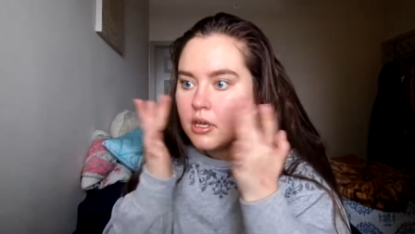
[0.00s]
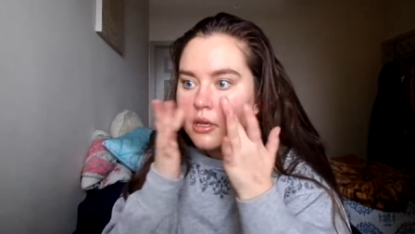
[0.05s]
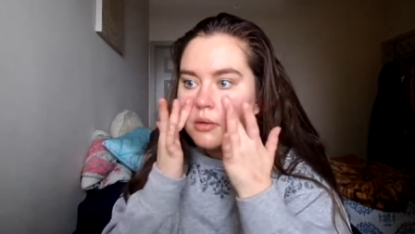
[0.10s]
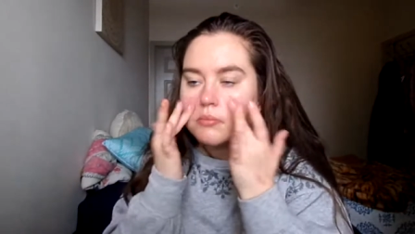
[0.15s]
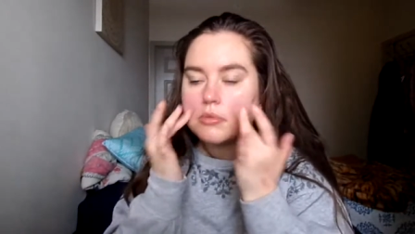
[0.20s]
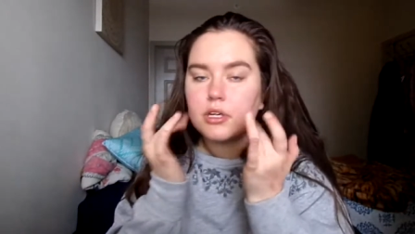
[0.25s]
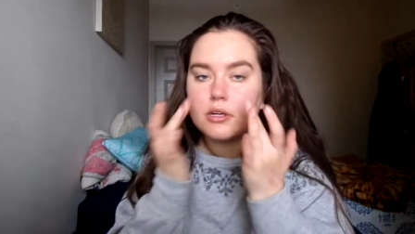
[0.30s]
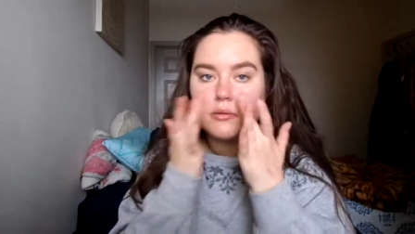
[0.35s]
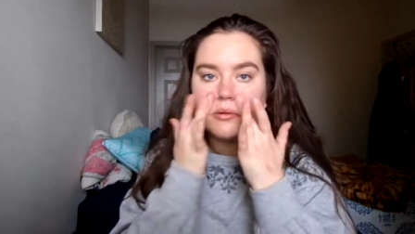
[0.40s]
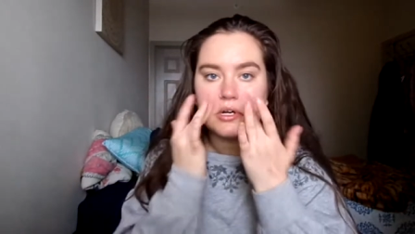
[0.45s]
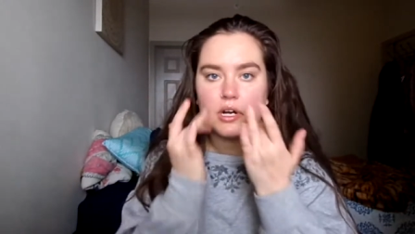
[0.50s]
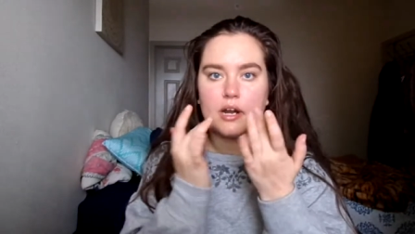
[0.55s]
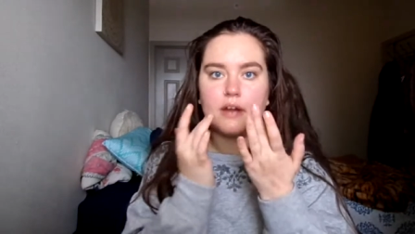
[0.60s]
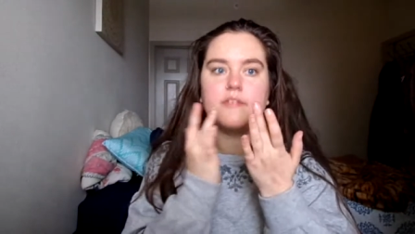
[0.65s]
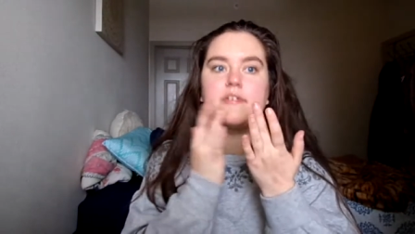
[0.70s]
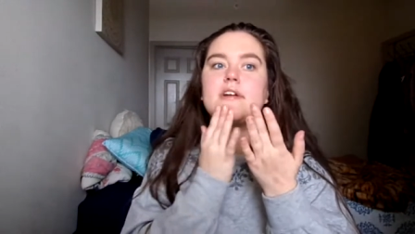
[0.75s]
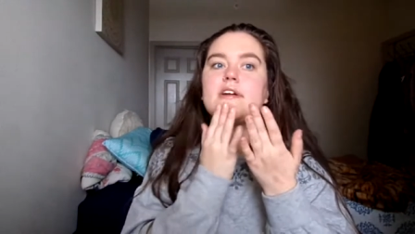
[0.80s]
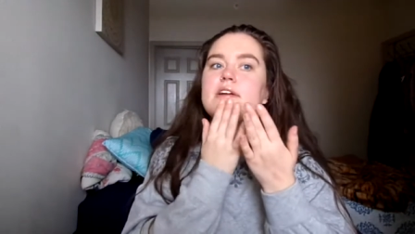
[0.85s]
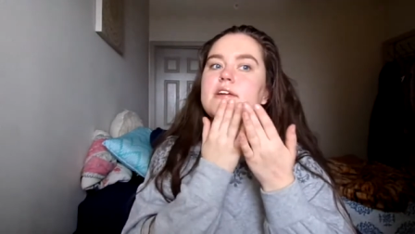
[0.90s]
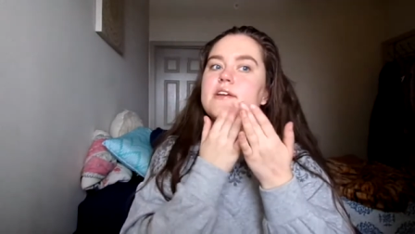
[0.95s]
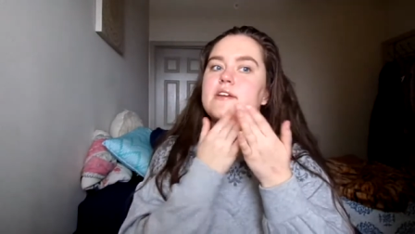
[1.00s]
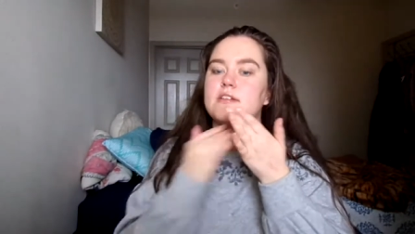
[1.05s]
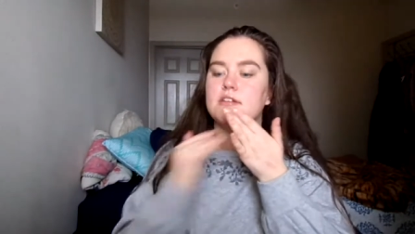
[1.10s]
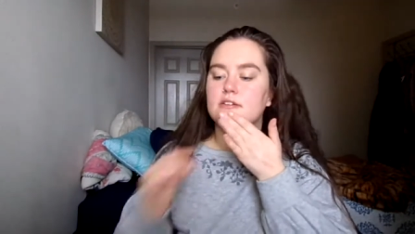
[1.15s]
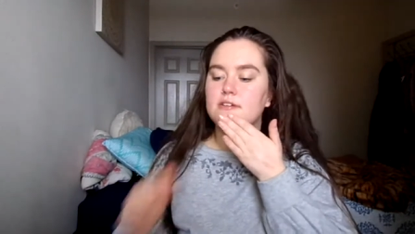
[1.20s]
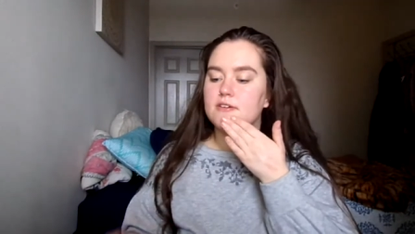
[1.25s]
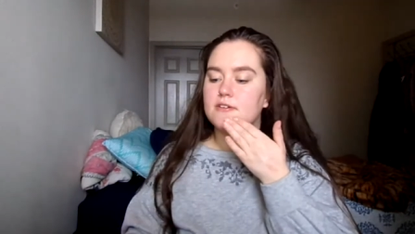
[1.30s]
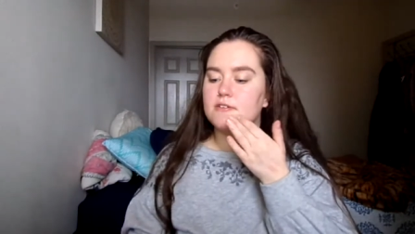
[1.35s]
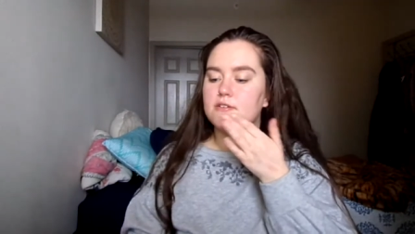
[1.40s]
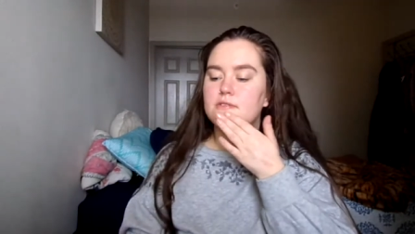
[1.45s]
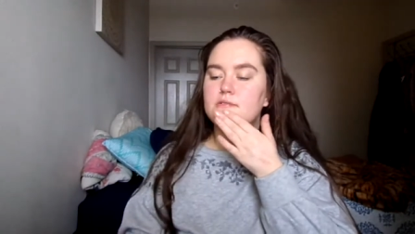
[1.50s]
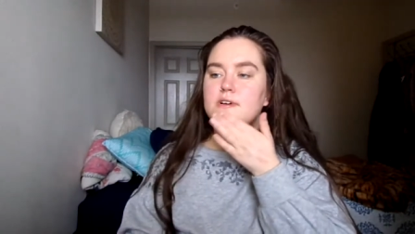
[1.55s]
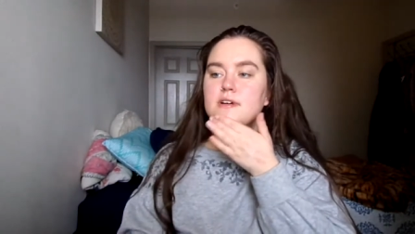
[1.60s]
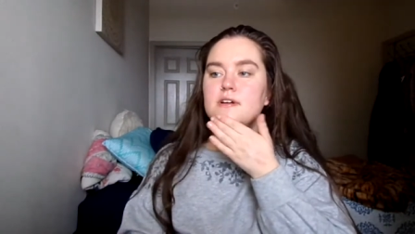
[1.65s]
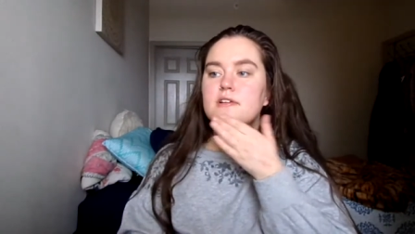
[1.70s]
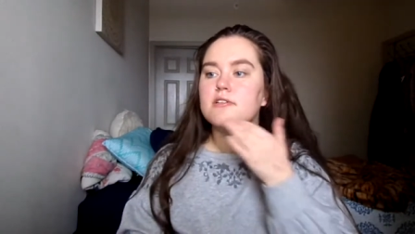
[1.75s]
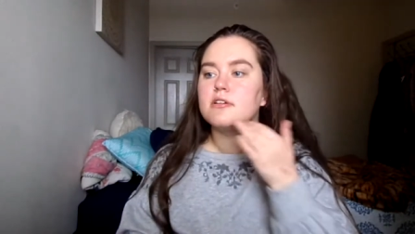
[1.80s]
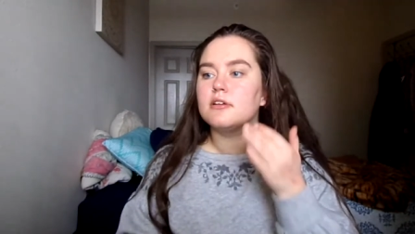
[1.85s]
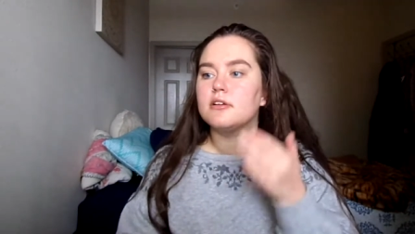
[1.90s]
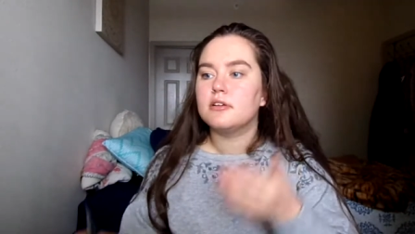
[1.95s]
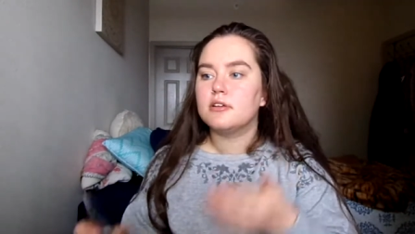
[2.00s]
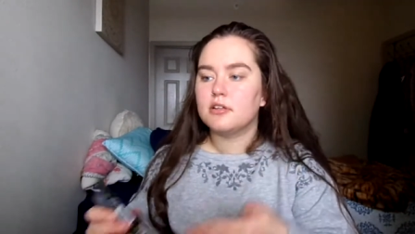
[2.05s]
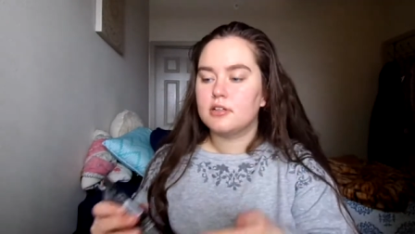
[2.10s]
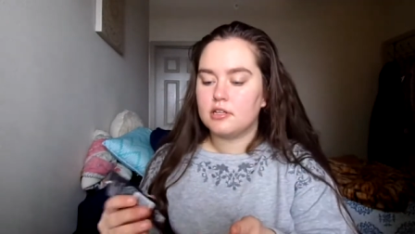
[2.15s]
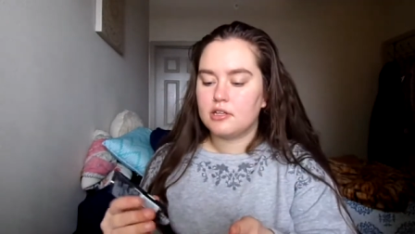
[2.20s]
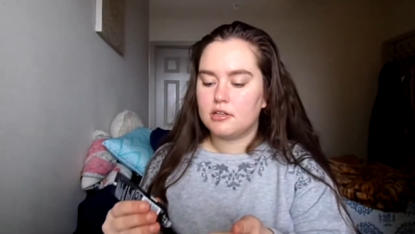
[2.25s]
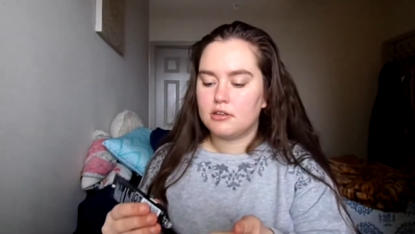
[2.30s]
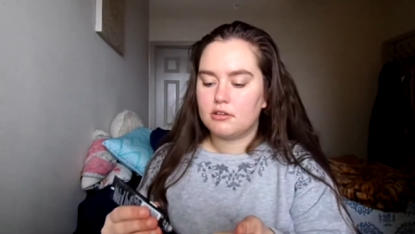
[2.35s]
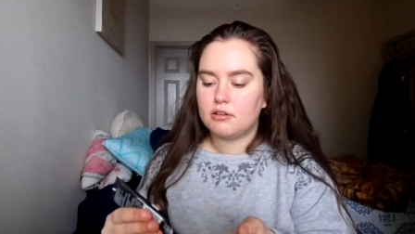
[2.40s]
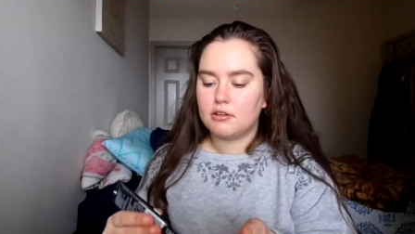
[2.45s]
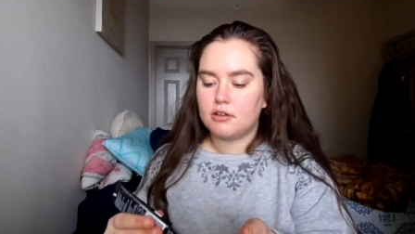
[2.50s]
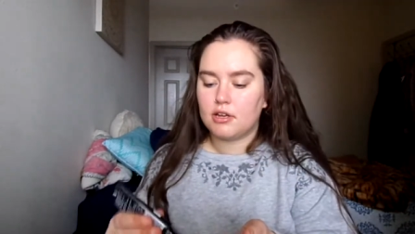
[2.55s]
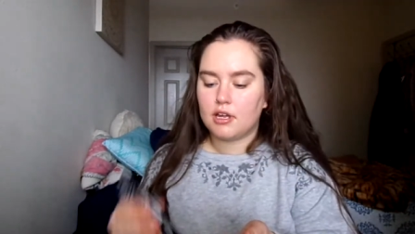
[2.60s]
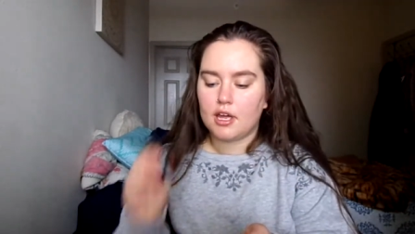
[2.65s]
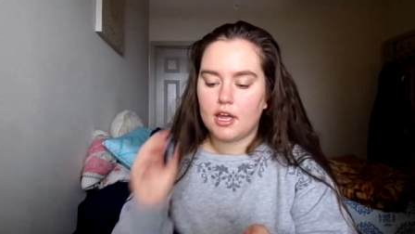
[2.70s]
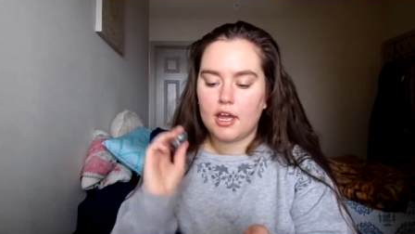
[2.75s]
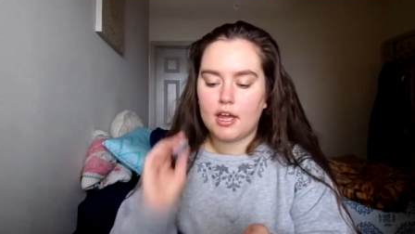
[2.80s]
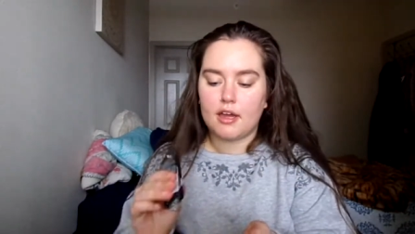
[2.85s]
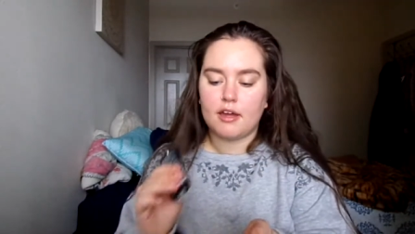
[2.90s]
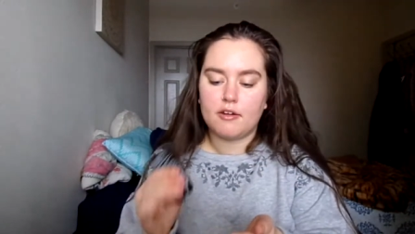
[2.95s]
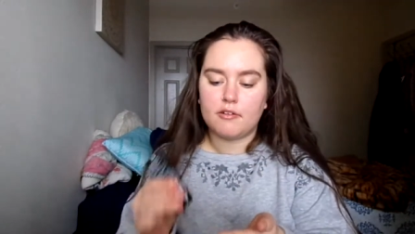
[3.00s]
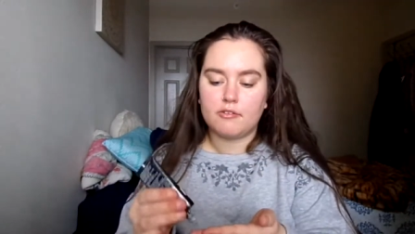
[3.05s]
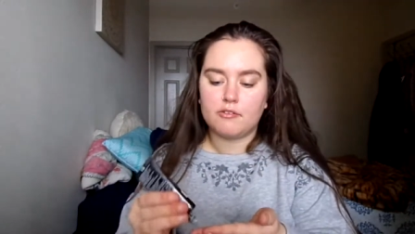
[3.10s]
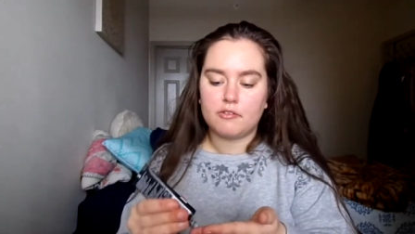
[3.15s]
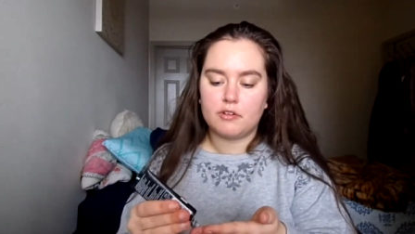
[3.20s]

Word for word: Put it wherever you have